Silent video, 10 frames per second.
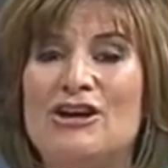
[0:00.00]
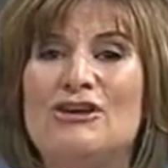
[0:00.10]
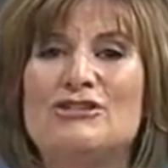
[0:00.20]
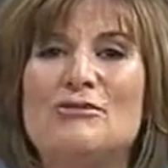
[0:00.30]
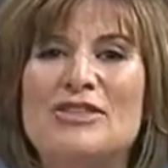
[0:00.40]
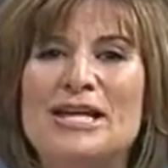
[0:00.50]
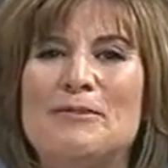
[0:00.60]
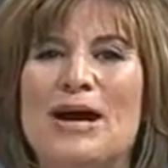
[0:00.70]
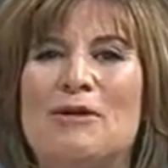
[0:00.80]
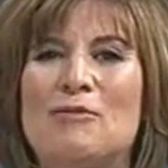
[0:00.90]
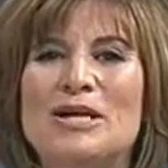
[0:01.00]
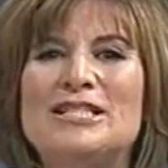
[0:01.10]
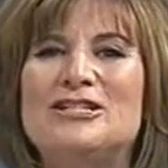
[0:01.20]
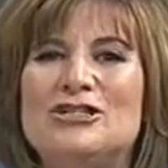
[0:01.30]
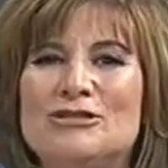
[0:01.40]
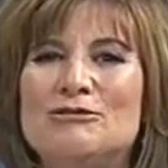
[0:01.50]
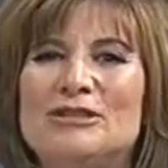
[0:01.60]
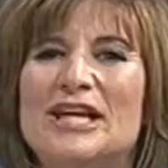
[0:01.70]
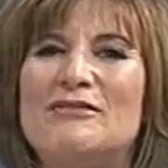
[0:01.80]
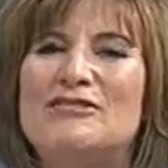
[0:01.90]
So think about, what did you
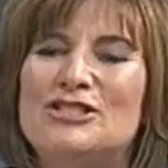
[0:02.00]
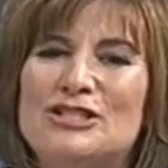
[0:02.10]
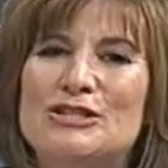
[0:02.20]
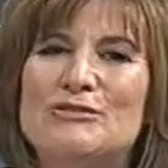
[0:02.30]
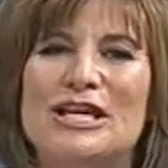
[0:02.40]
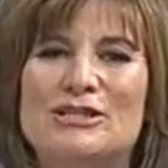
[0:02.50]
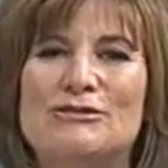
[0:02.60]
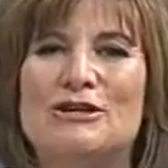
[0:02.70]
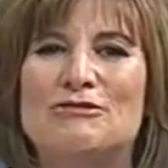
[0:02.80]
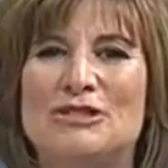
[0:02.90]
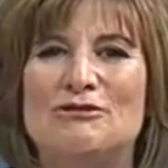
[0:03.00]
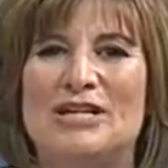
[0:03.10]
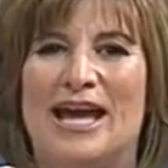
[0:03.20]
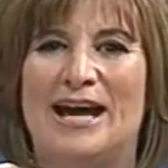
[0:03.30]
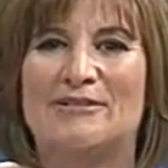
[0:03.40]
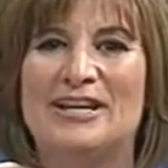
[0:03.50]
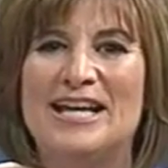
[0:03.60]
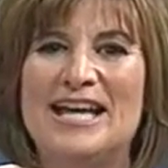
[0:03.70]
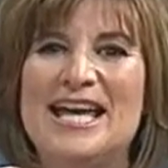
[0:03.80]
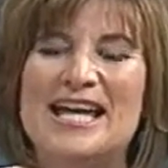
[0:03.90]
love to do that you don't do now?
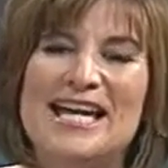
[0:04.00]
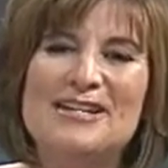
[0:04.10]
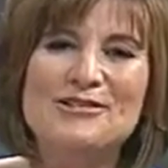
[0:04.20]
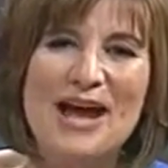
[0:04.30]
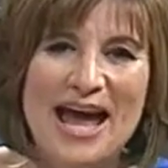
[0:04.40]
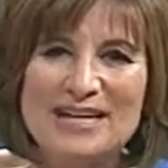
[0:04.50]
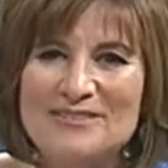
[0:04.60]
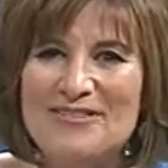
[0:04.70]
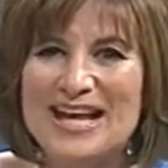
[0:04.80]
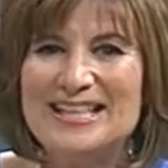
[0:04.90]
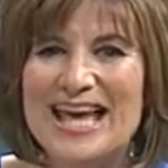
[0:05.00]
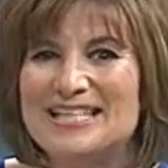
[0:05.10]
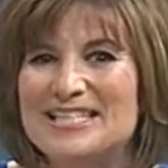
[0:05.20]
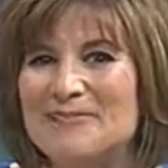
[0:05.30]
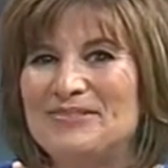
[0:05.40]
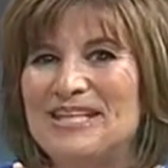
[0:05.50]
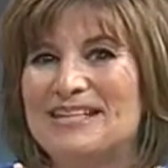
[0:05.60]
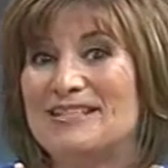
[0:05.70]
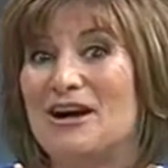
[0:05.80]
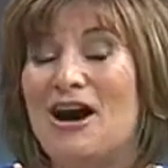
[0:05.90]
Can you activate that something
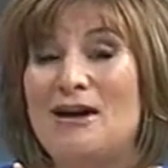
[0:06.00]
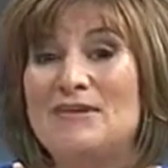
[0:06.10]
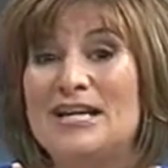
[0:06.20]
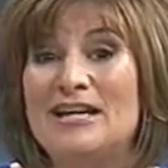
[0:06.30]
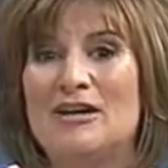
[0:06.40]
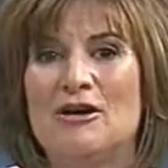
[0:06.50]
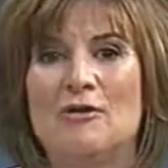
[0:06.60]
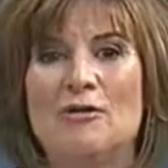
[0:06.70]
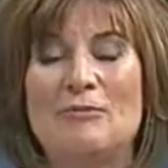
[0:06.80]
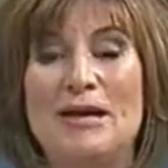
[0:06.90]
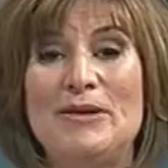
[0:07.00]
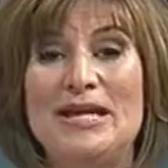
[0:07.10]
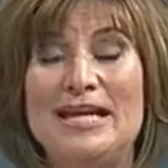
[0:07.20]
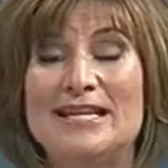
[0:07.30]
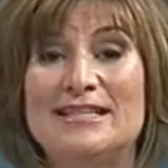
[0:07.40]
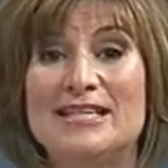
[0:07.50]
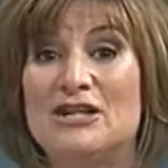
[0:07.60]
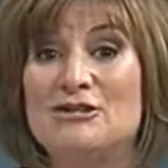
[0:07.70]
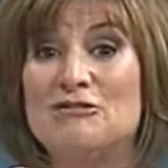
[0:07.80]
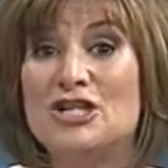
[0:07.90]
as a hobby? Or maybe it's a
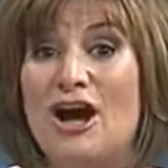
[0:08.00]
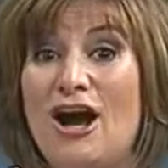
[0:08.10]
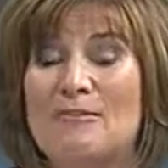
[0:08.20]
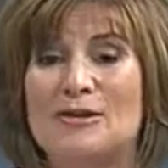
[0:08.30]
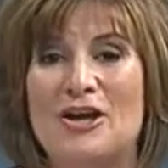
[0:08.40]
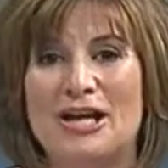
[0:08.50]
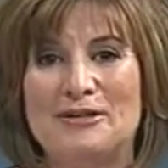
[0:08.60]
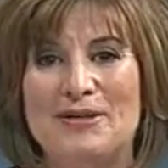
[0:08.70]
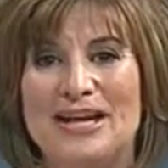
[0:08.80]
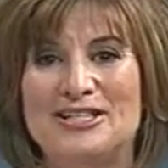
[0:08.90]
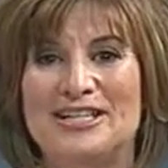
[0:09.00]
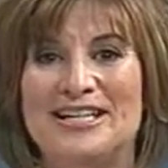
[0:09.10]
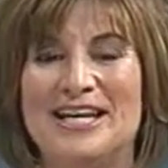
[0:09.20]
new job or an occupation.